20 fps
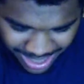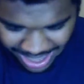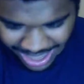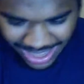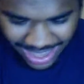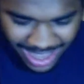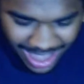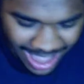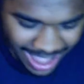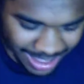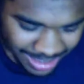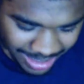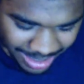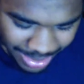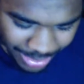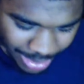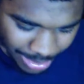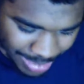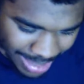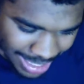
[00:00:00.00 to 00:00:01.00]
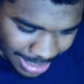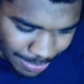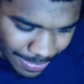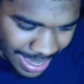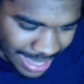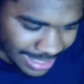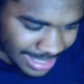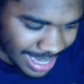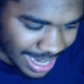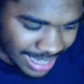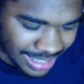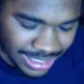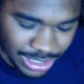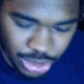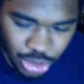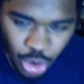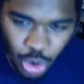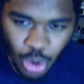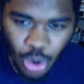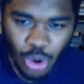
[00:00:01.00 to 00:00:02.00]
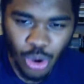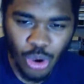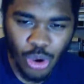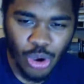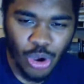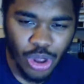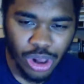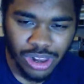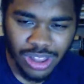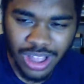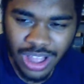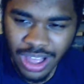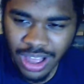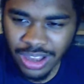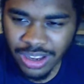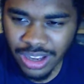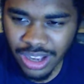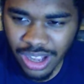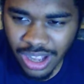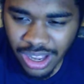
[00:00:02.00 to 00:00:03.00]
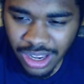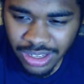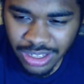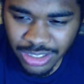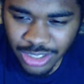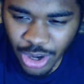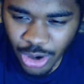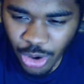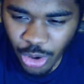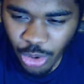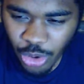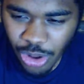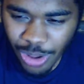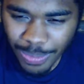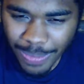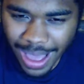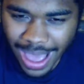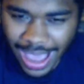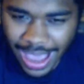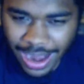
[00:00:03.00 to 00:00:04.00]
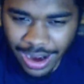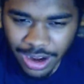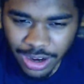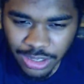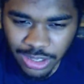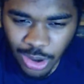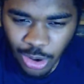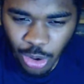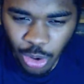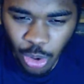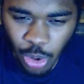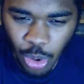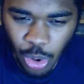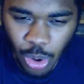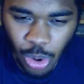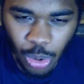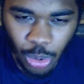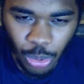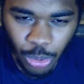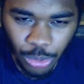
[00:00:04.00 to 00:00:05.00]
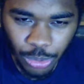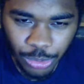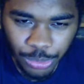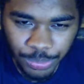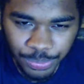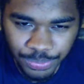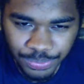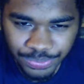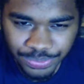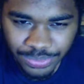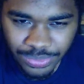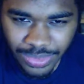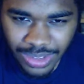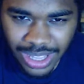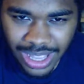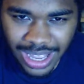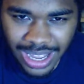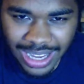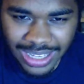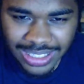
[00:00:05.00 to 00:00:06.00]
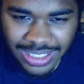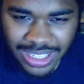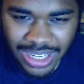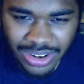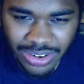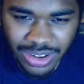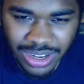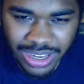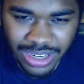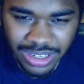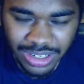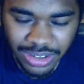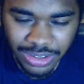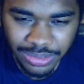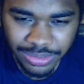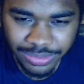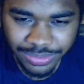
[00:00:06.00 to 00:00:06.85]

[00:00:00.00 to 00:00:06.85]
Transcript: you wanna be a space scientist? Cool! Oh, you're so cool, man! You're so cool! That's Senorino.